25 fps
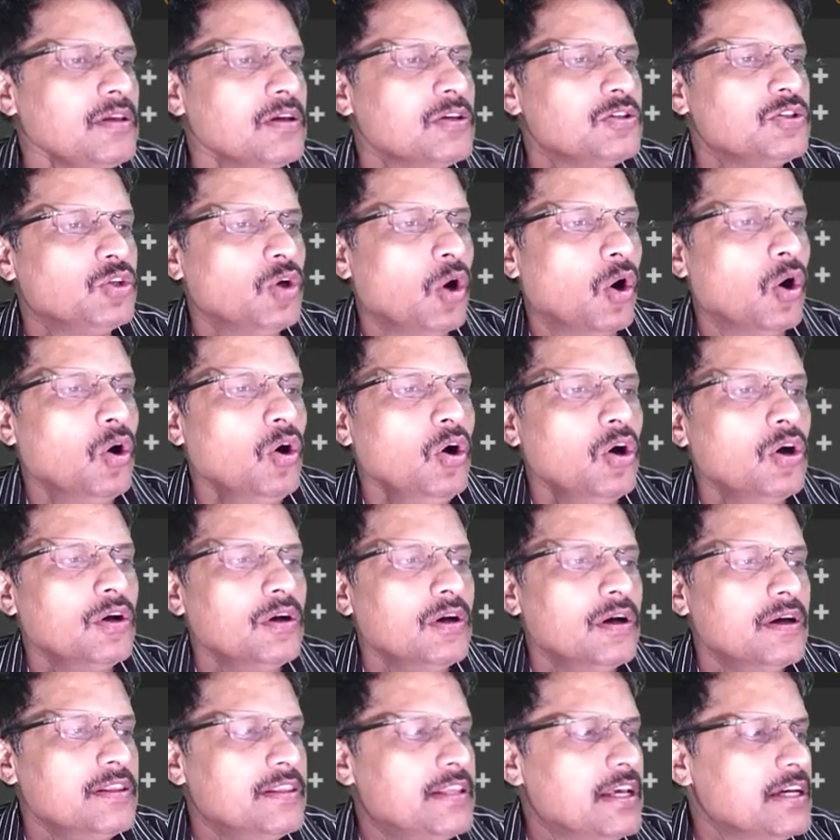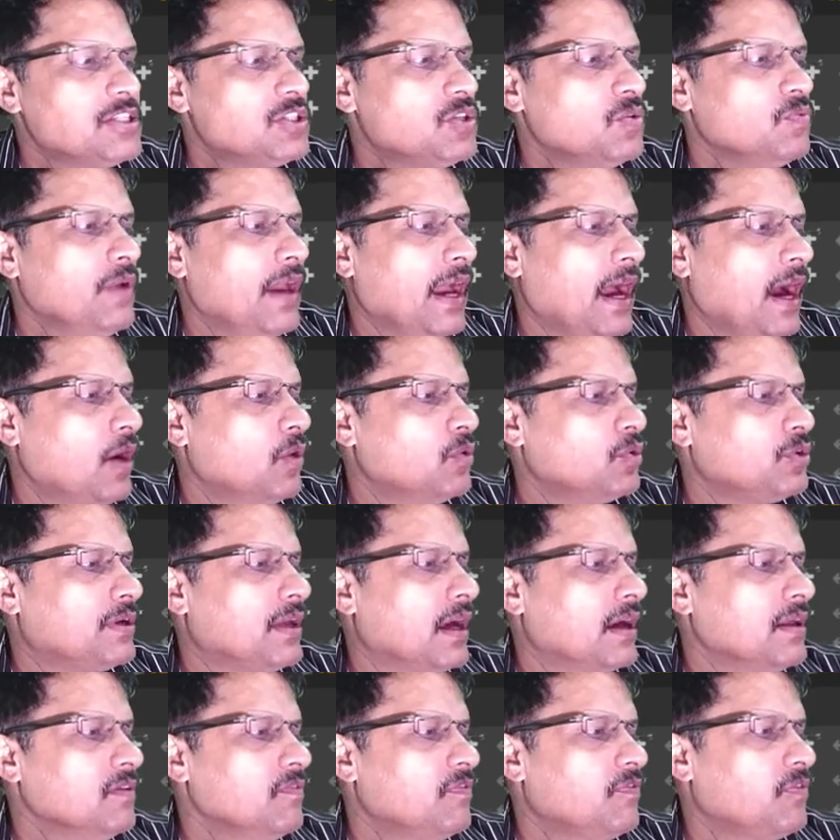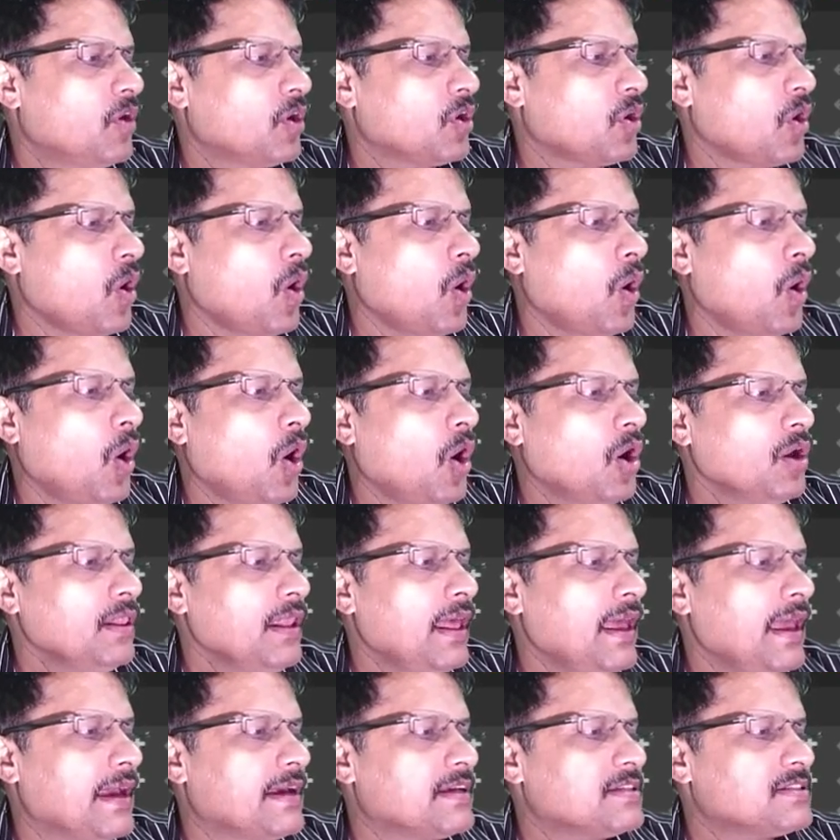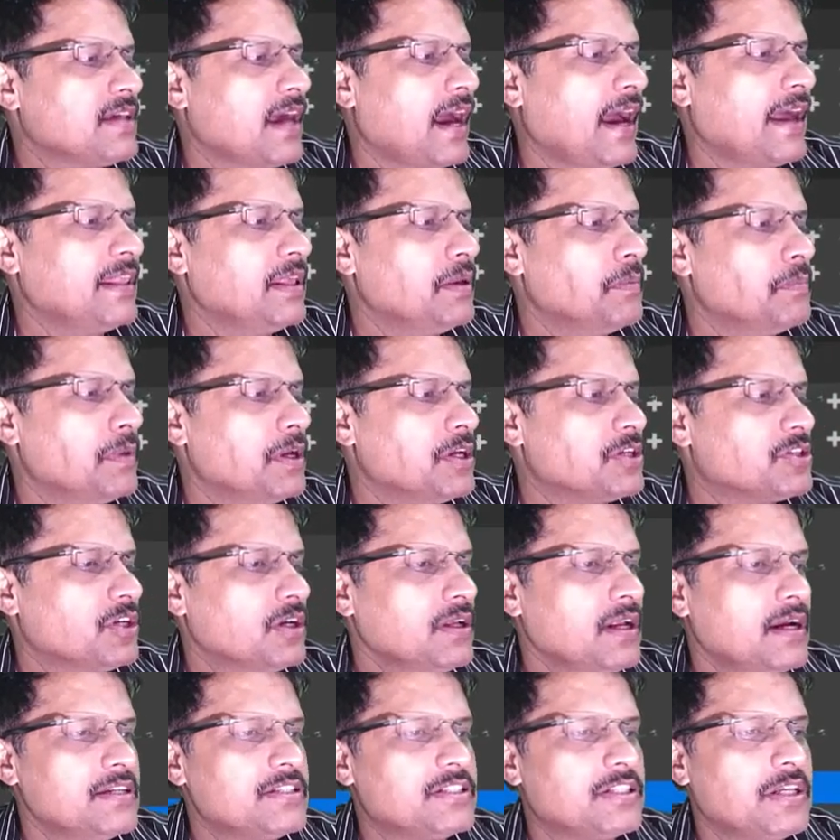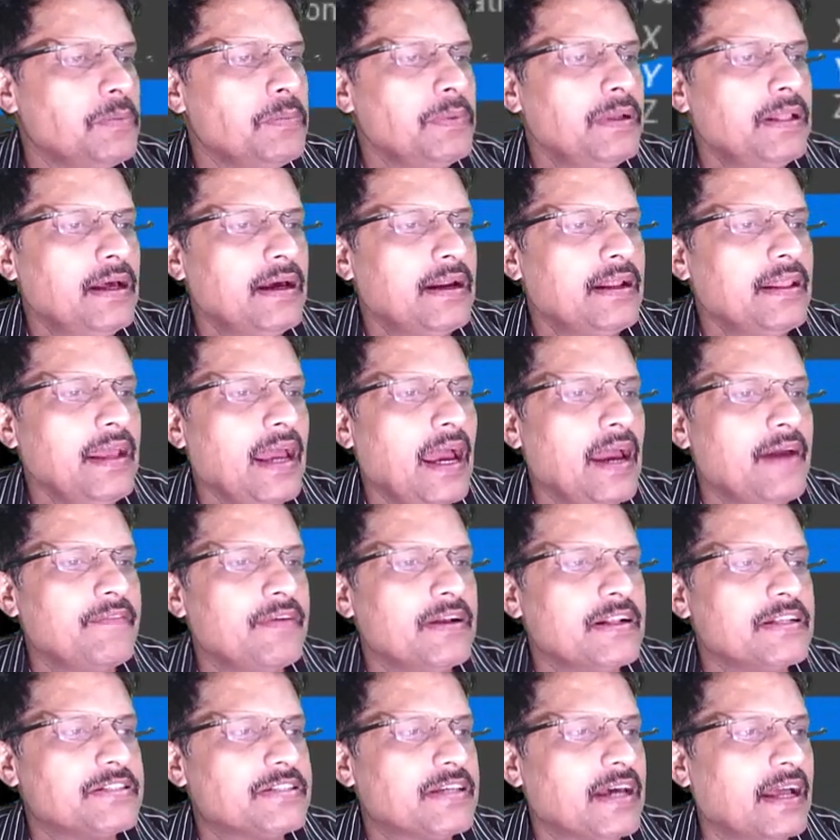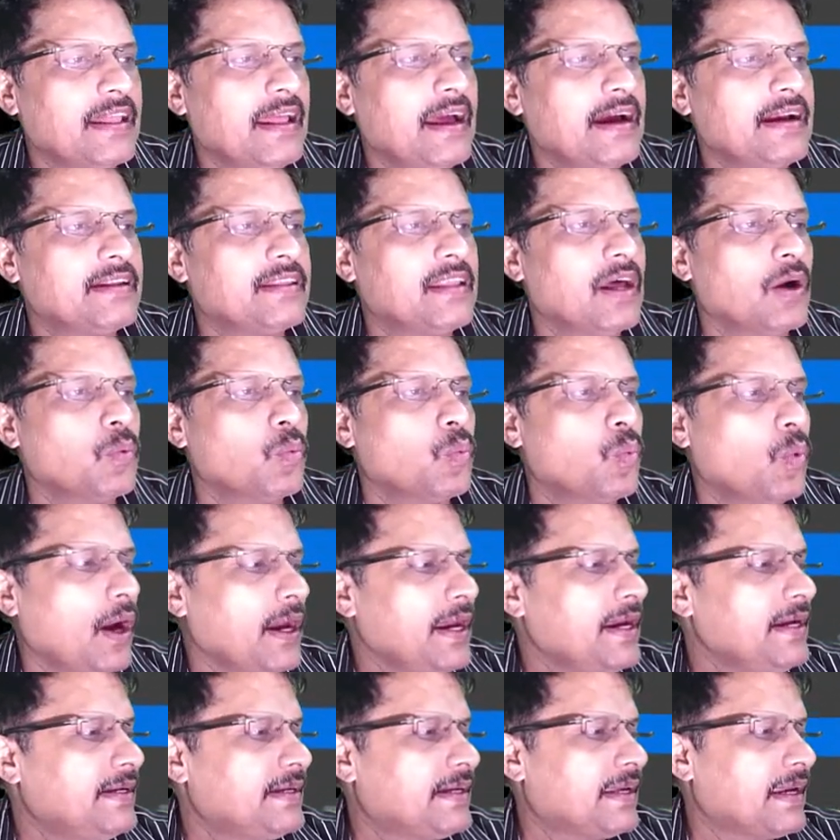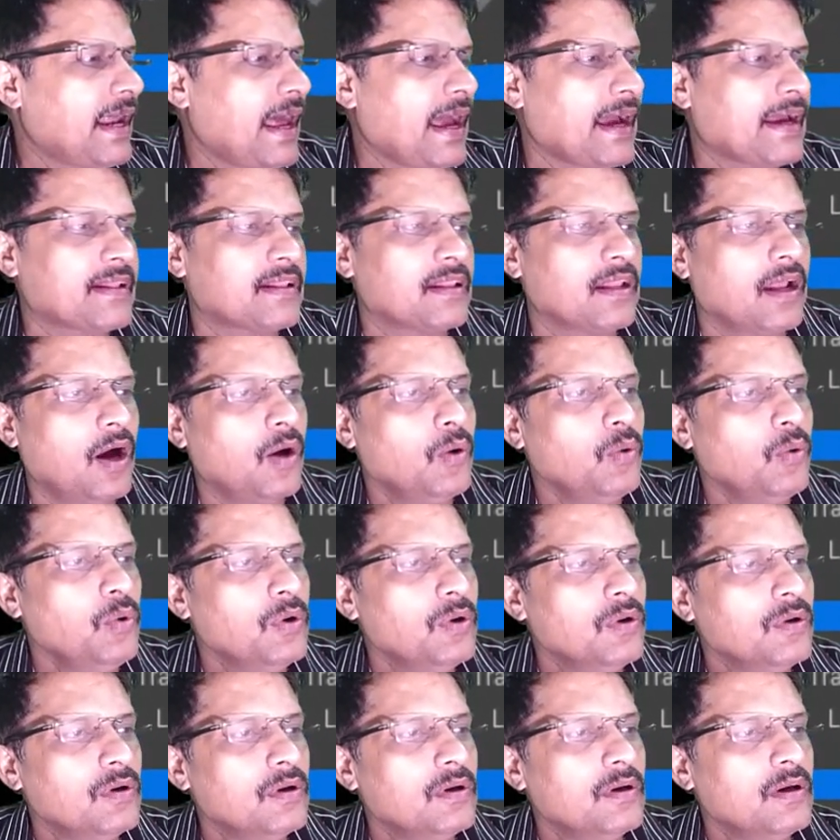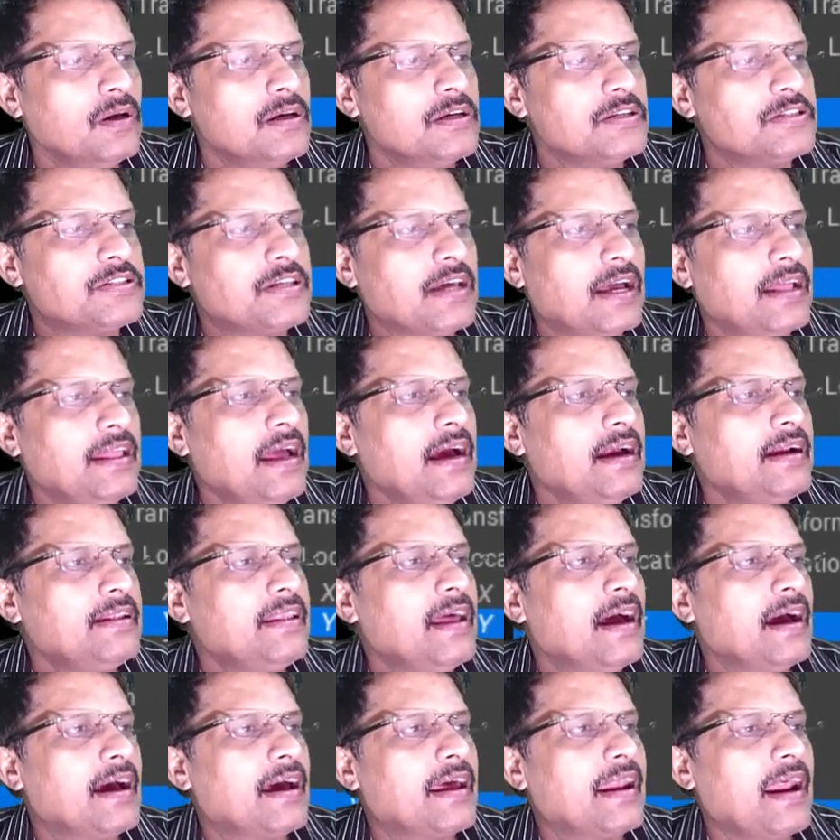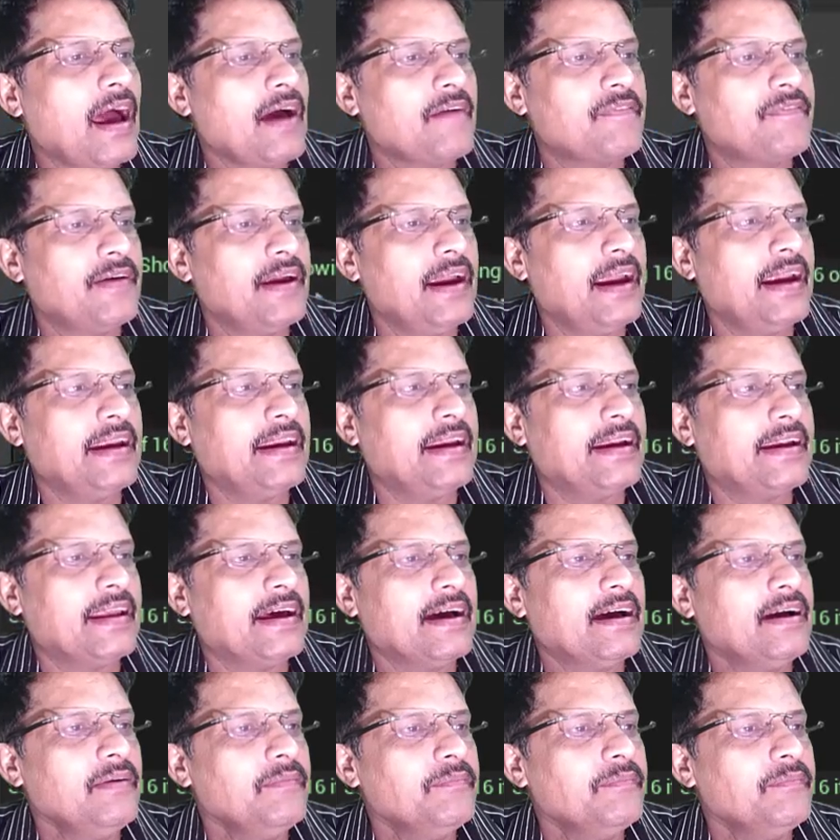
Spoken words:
So this we have done for all X animation, and similarly I will select the Y track now, select the graph editor,